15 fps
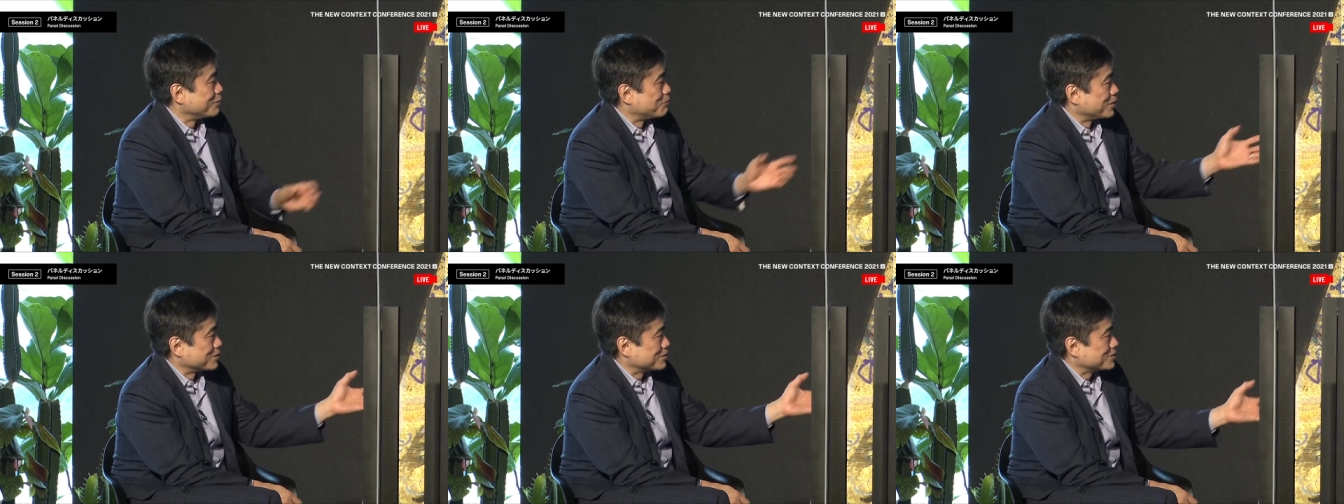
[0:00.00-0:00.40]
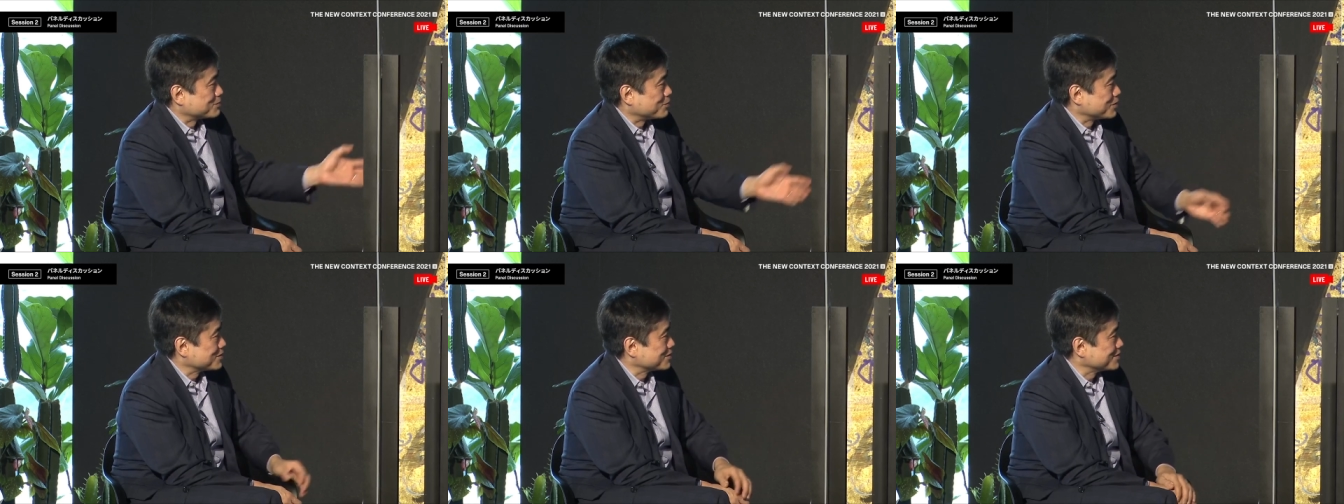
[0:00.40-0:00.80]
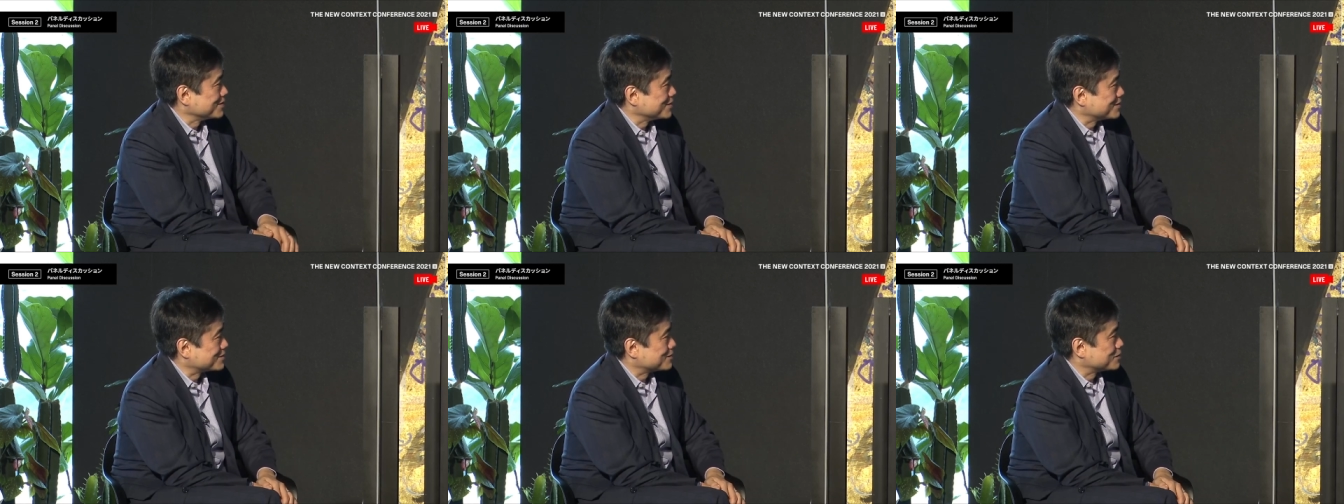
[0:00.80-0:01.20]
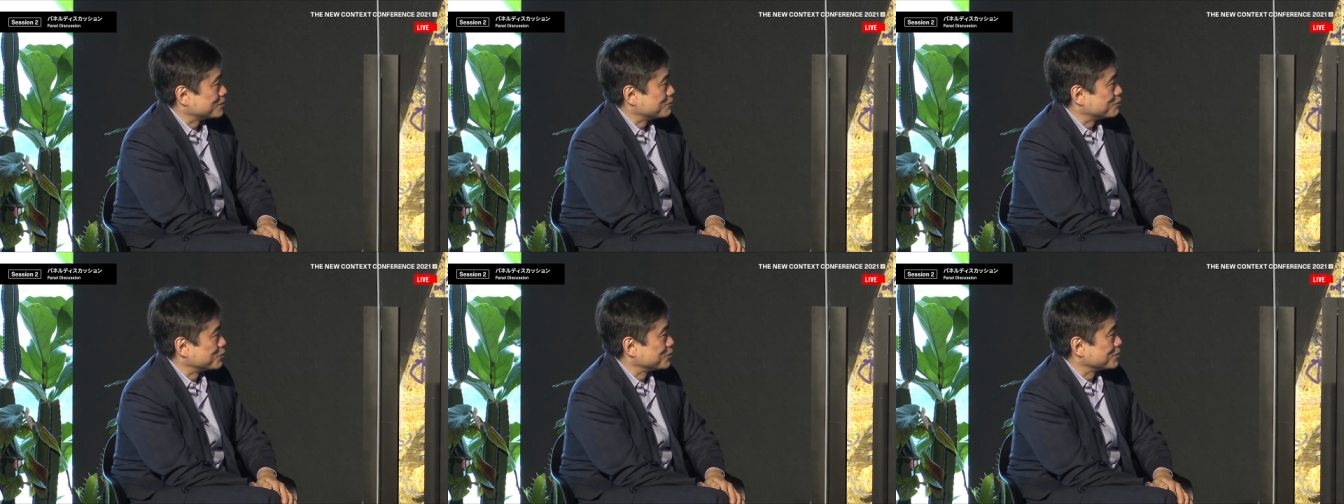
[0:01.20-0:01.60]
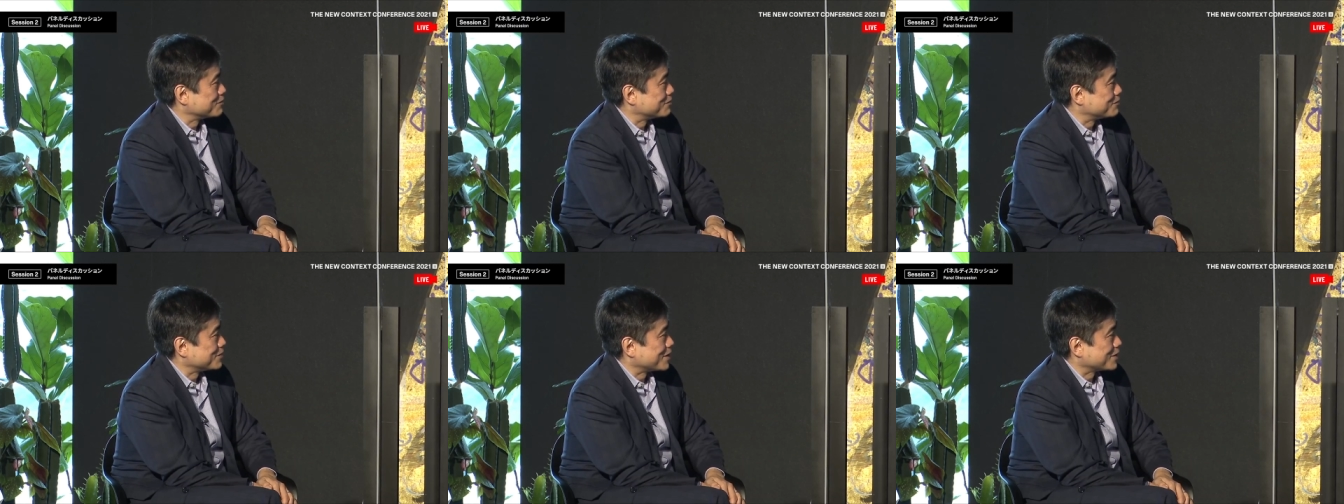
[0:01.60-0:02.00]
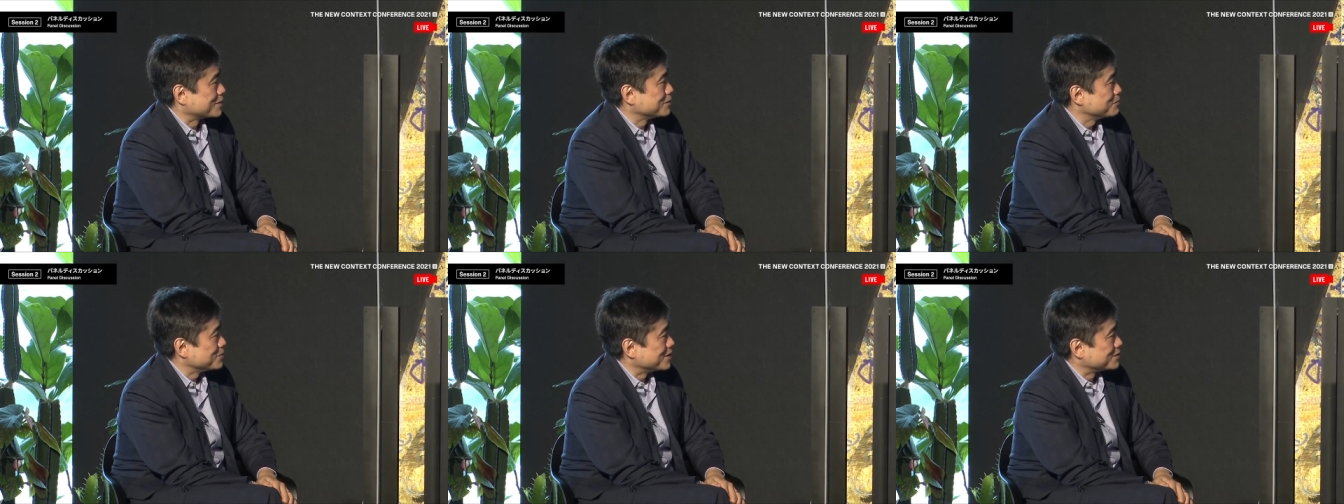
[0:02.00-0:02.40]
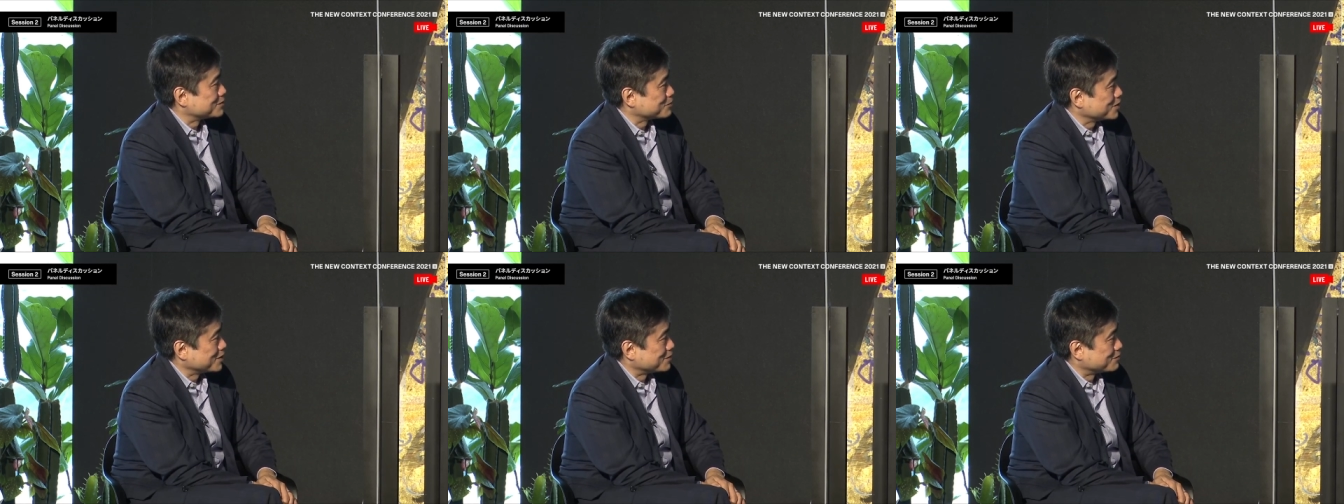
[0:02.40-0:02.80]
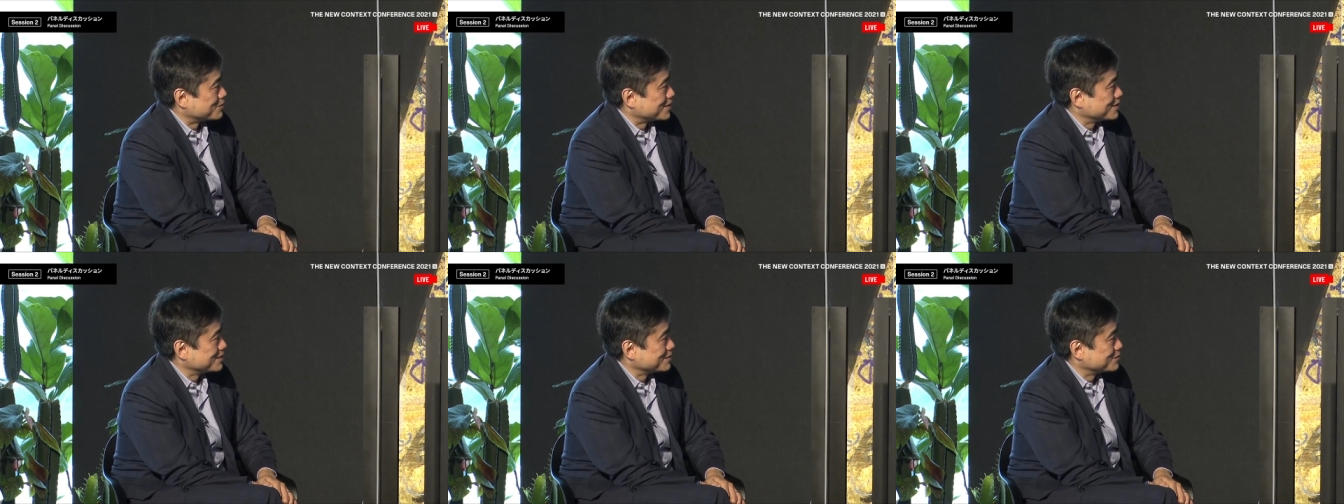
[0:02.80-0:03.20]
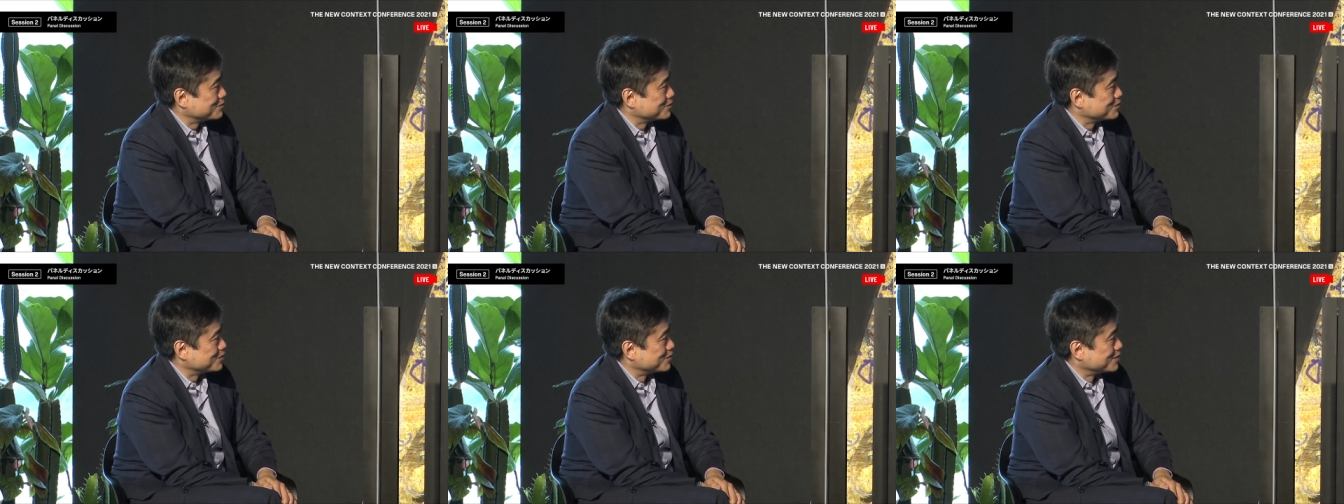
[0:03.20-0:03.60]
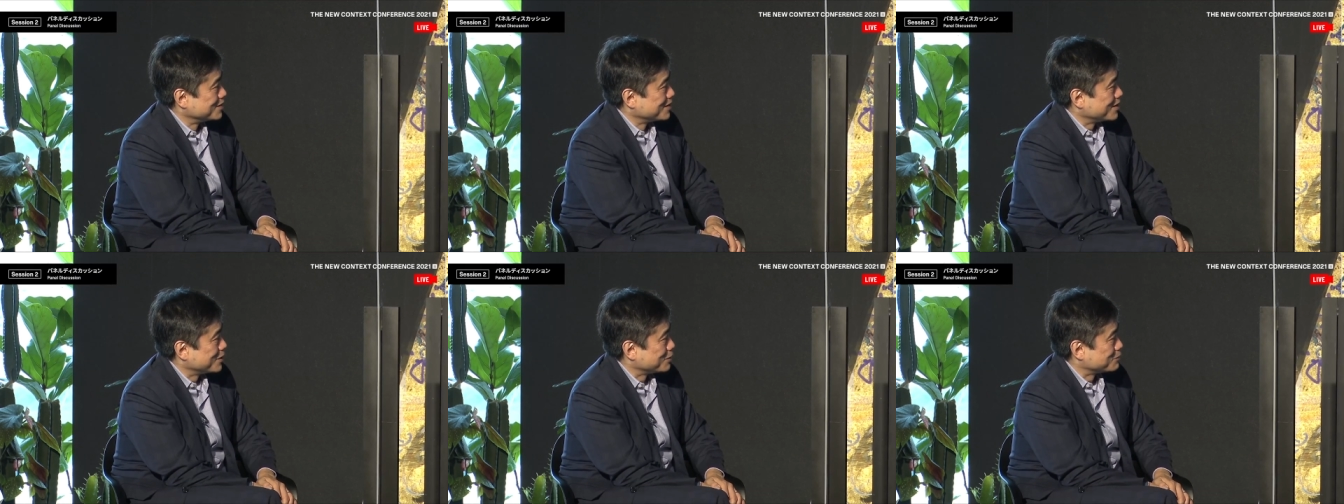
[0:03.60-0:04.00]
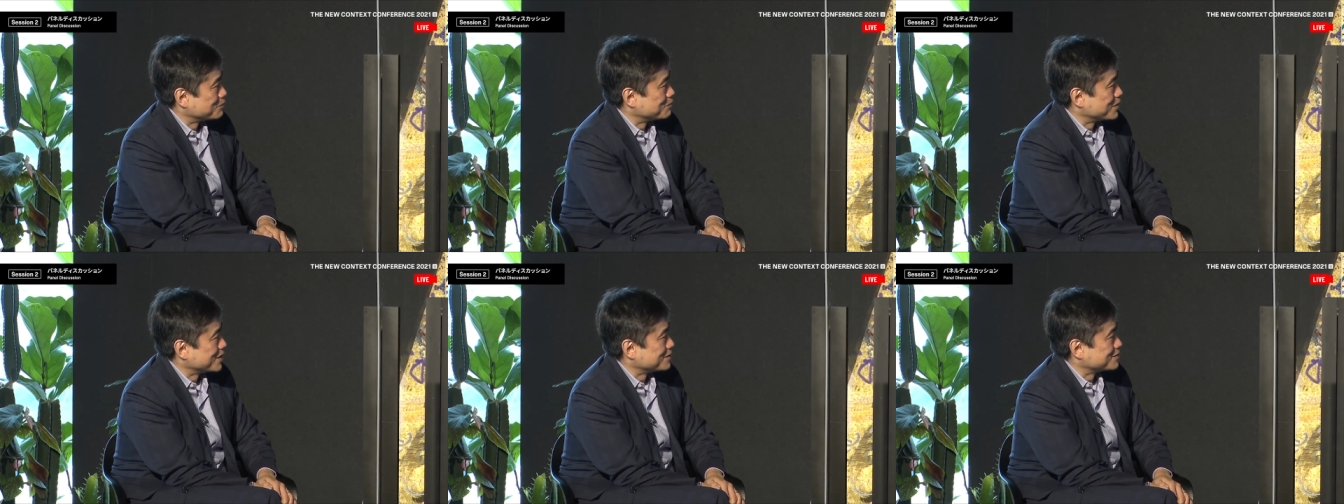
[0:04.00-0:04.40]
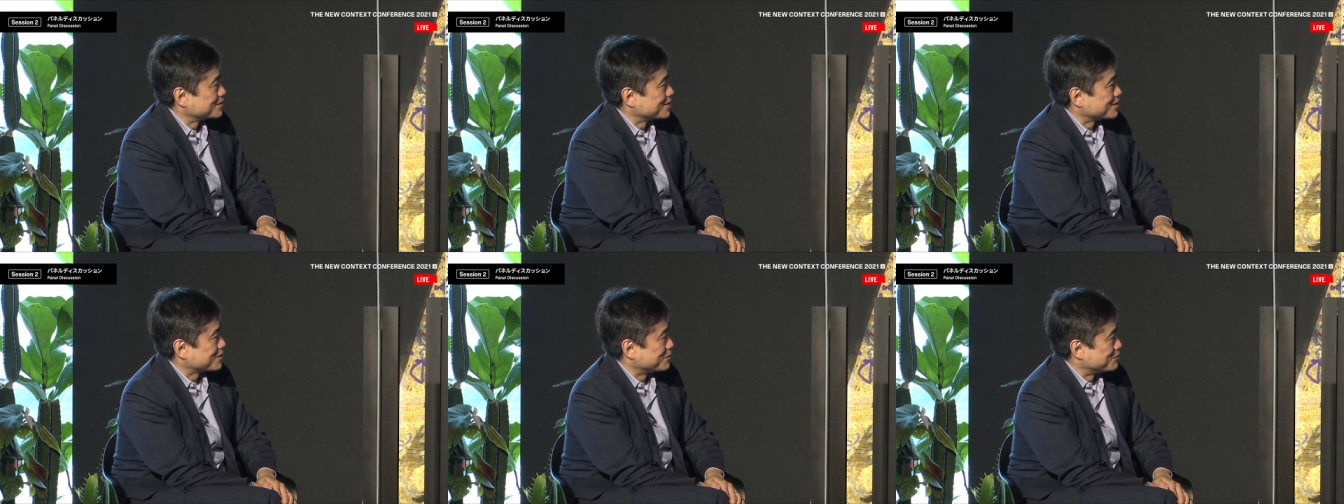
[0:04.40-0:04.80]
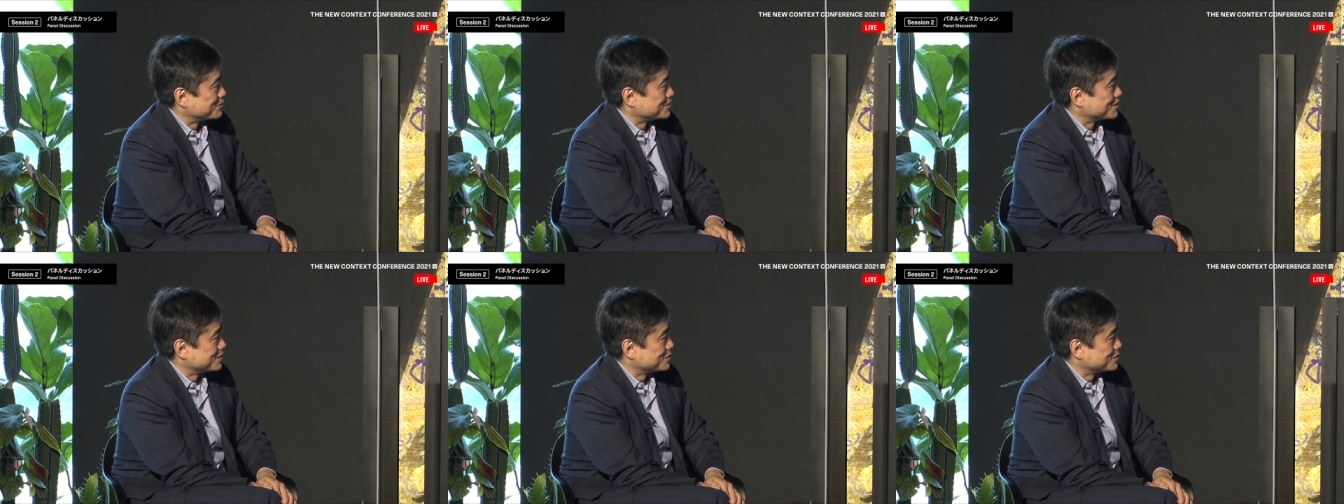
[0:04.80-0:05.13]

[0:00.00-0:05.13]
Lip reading: partially, it's the role of academia as well, right, to help manage that conversation.